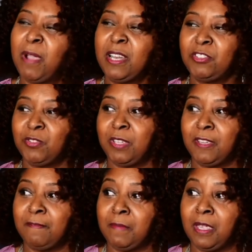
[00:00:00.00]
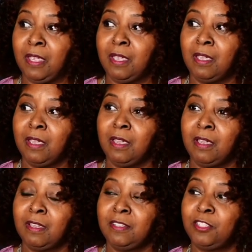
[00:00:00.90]
why did you give me
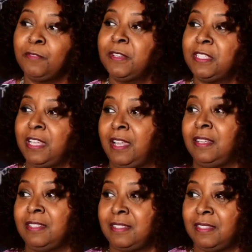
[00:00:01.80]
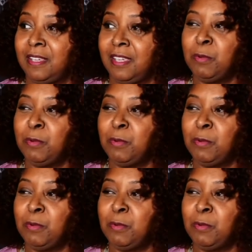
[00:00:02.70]
different talents?